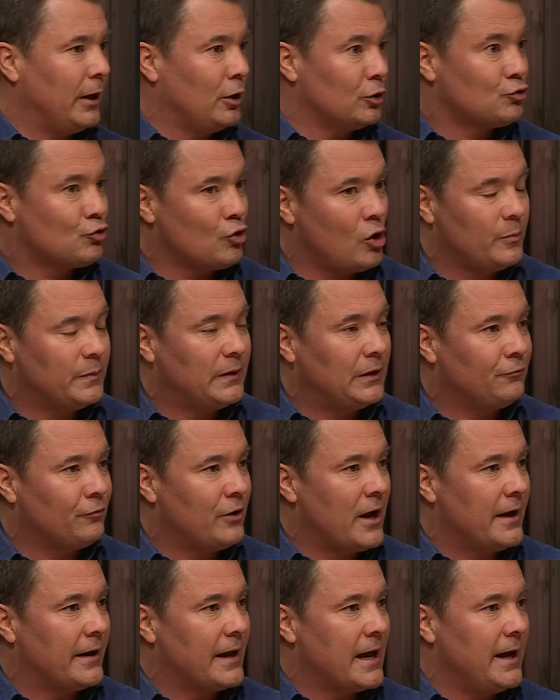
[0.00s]
He got dropped in
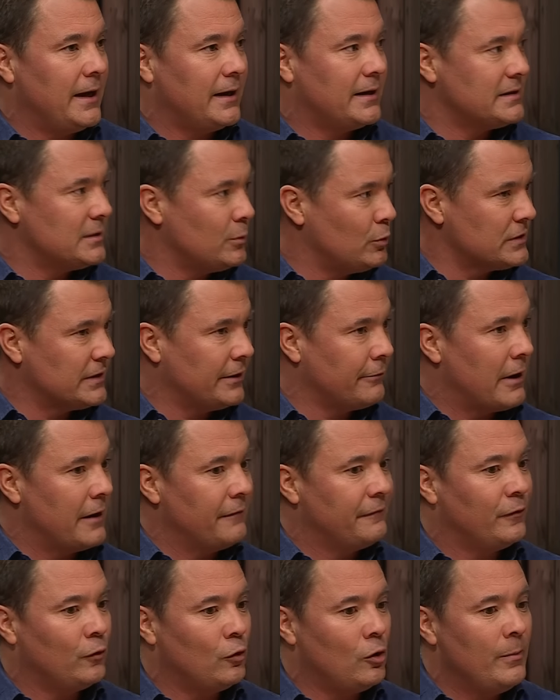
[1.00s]
round 8. Because he was in
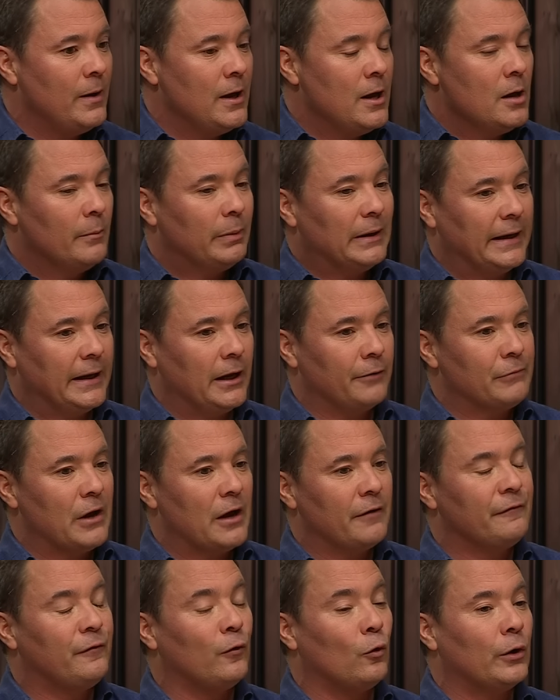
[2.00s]
great form, played again
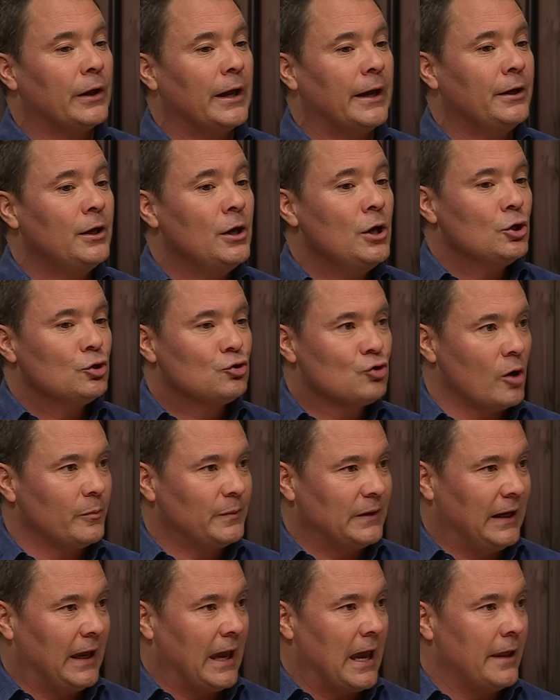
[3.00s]
round 14,
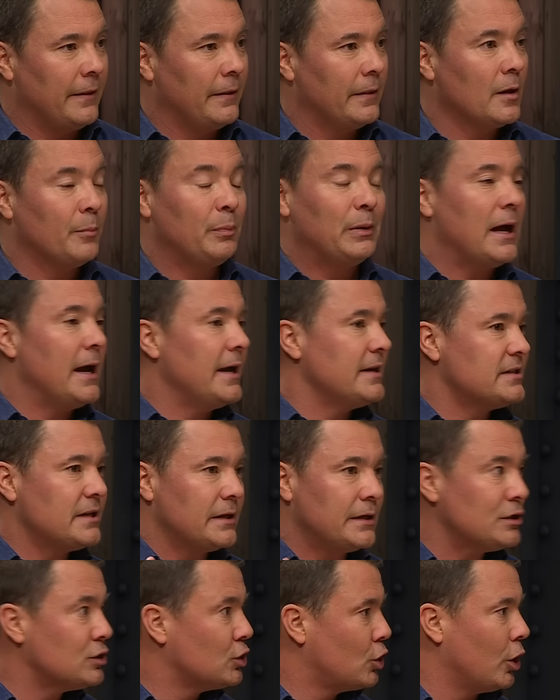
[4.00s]
dropped again. The player
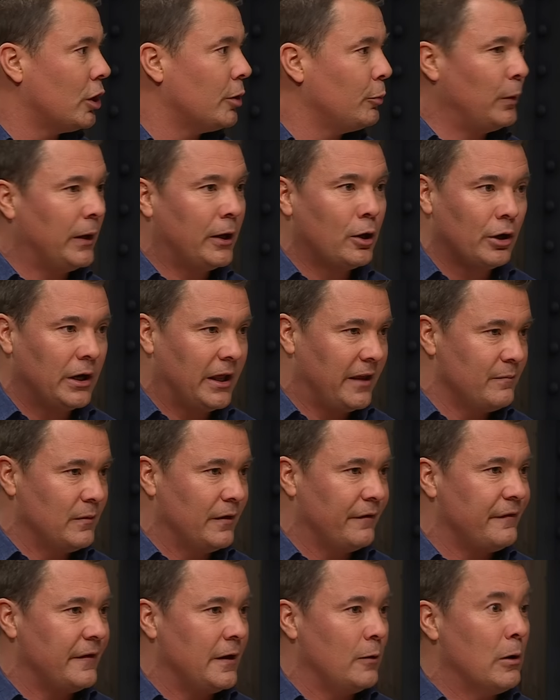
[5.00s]
said he's got it. We've got to give him
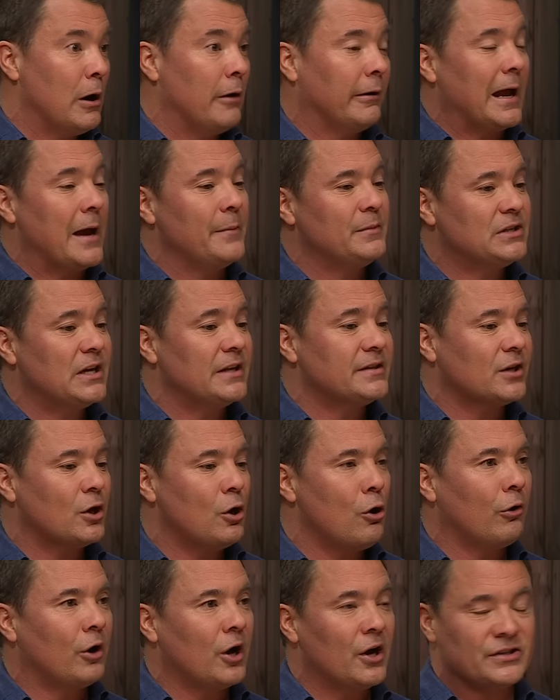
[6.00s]
a farewell game. He's against
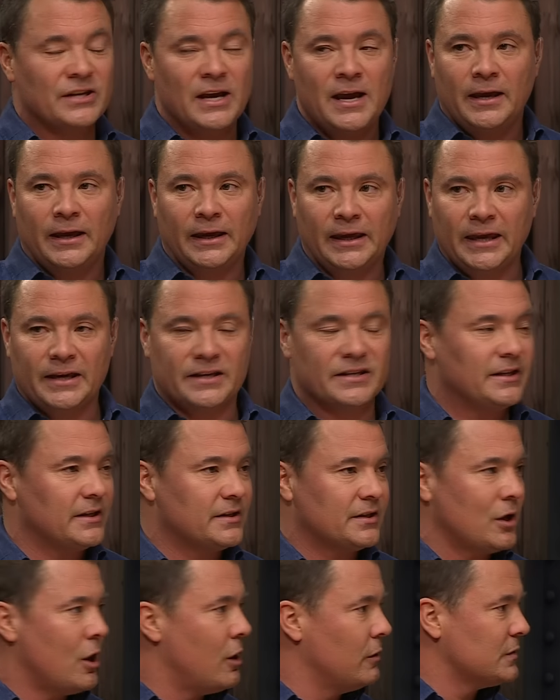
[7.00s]
Gold Coast. He kicked
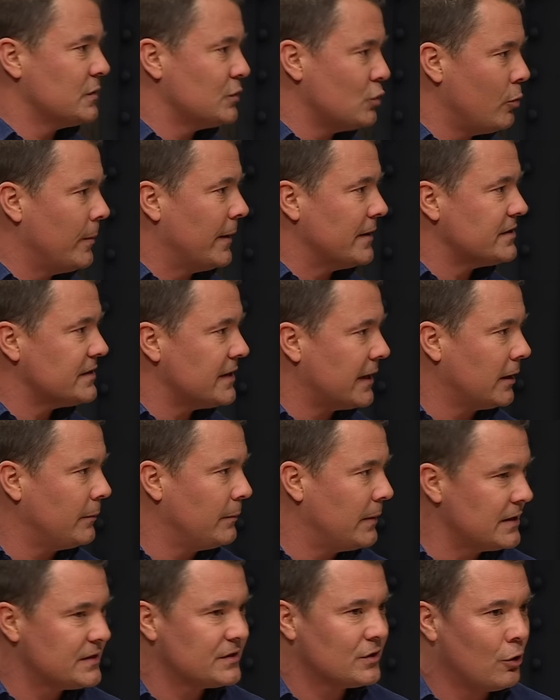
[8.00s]
6 goals. He's almost
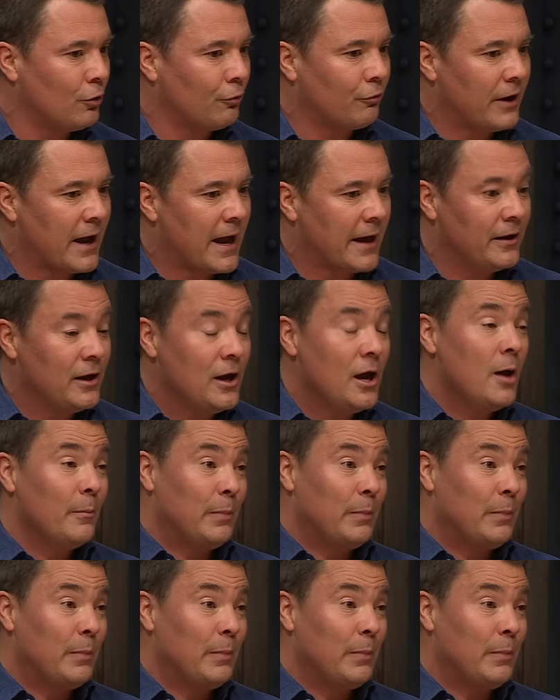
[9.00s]
second best on ground.